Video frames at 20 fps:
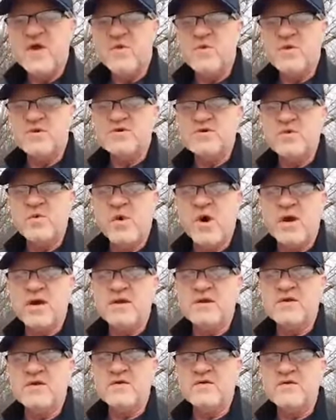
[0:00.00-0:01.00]
what you want
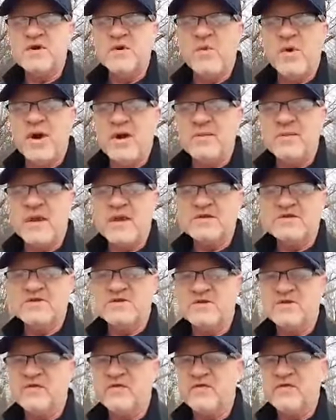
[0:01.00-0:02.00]
to do, you want to make
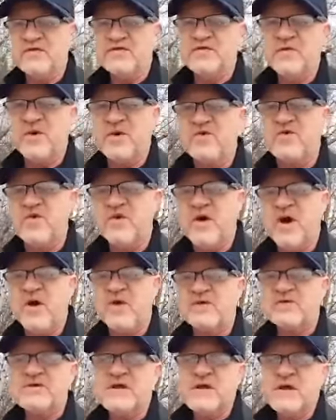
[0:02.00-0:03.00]
sure in the first 24
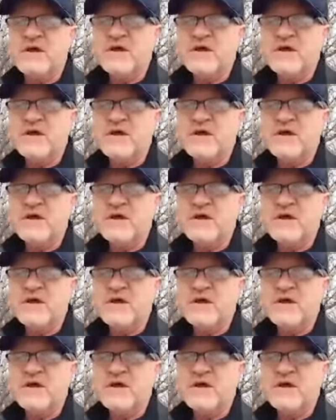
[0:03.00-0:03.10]
hours